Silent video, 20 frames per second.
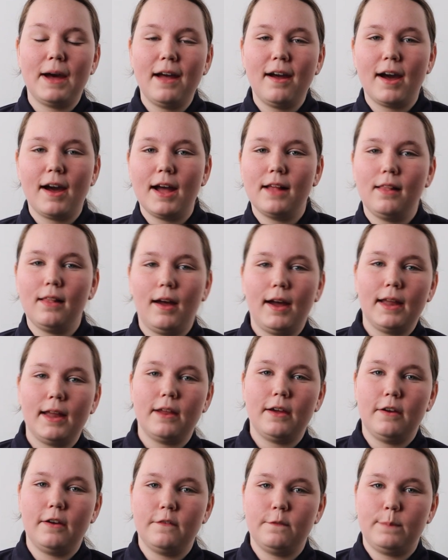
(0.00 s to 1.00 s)

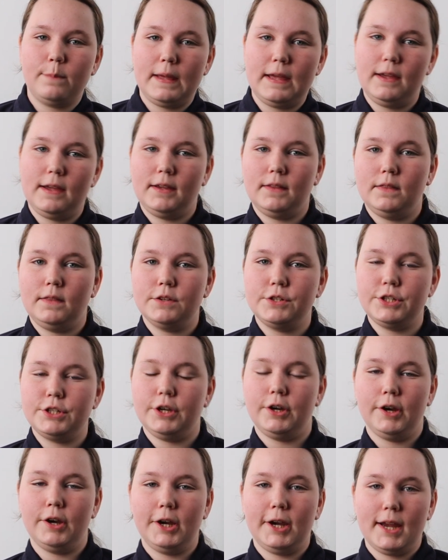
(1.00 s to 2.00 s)
highlight of being in the
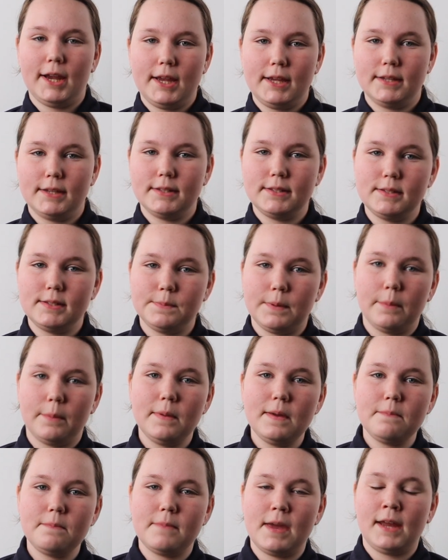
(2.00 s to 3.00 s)
show is
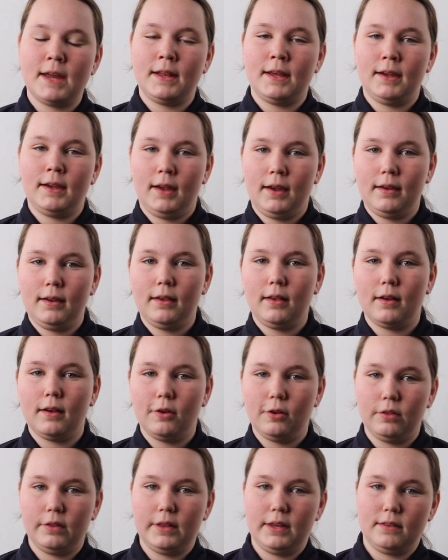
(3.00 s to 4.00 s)
probably meeting
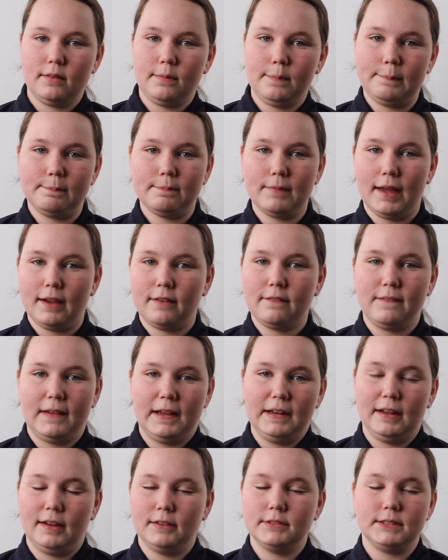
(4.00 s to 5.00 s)
all these
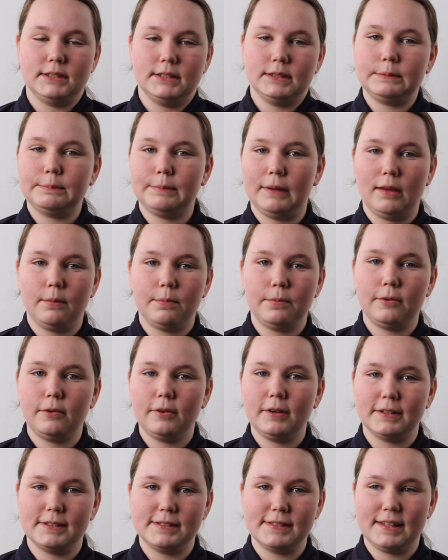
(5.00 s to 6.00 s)
fantastic people
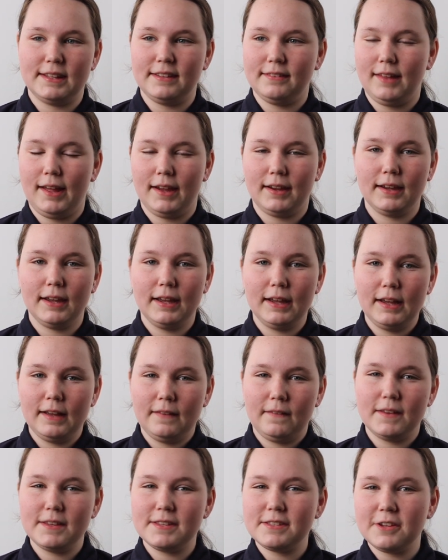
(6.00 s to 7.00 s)
because
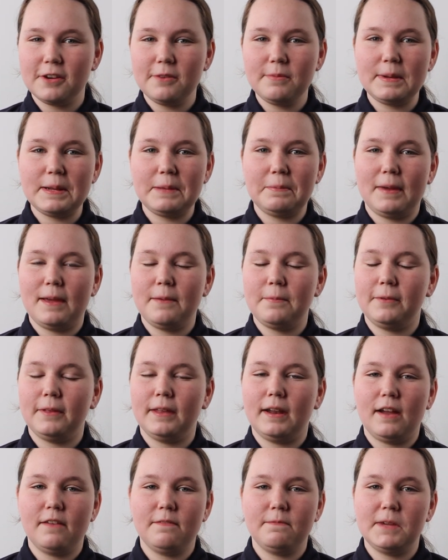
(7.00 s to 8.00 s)
there's so many people
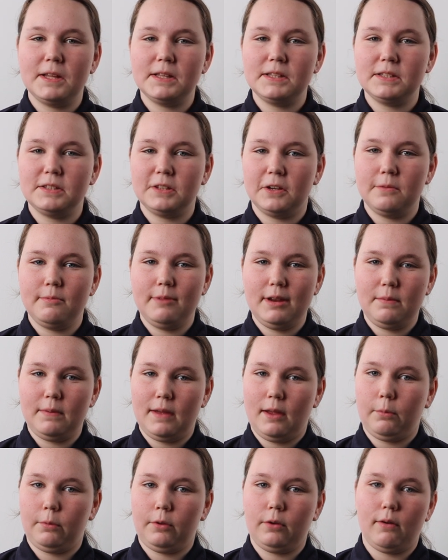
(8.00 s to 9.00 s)
and I've met so many
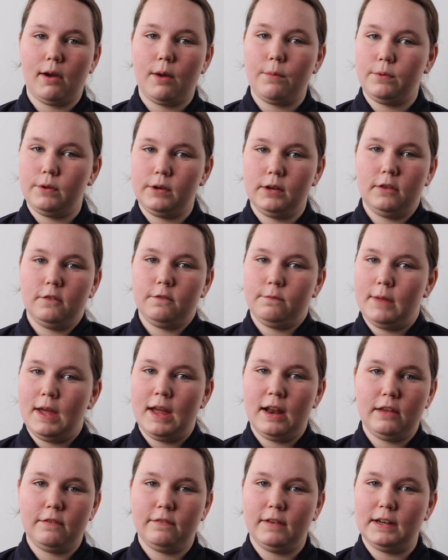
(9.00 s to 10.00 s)
people who I wouldn't have
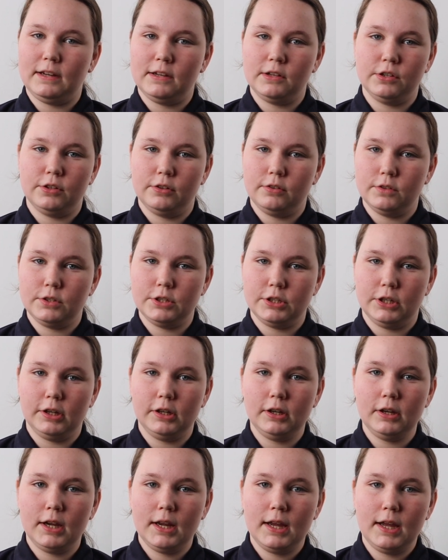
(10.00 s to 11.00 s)
met if I didn't do the
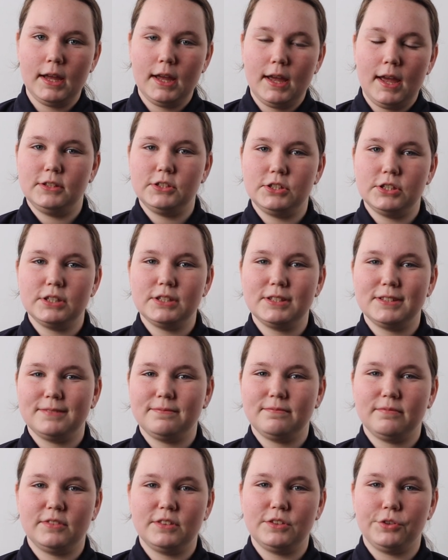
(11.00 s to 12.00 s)
show. It's just
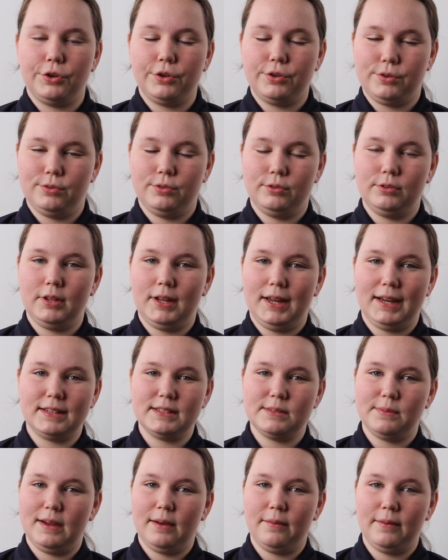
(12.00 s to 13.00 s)
so cool
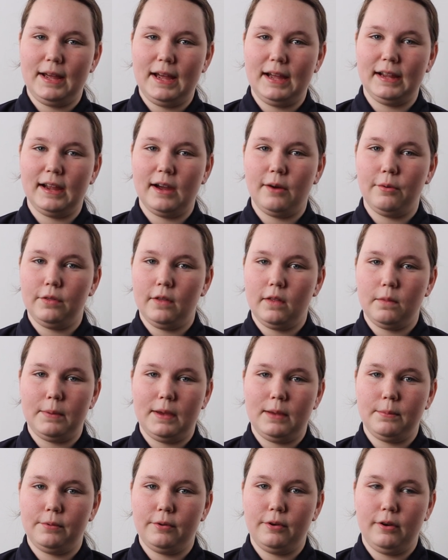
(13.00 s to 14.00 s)
to be able to hang out with other
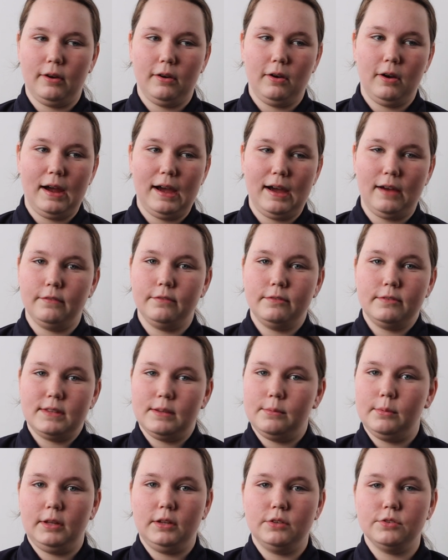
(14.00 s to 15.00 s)
people who have
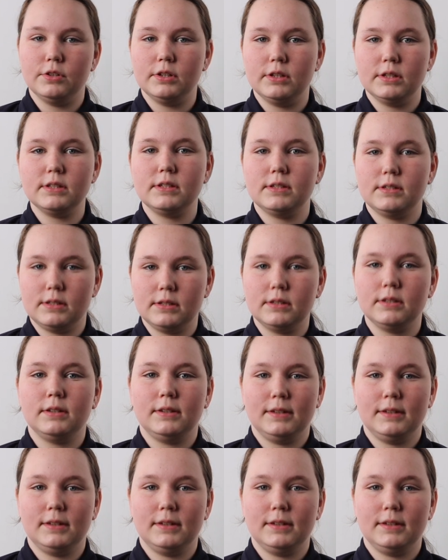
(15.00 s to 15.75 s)
similar interests.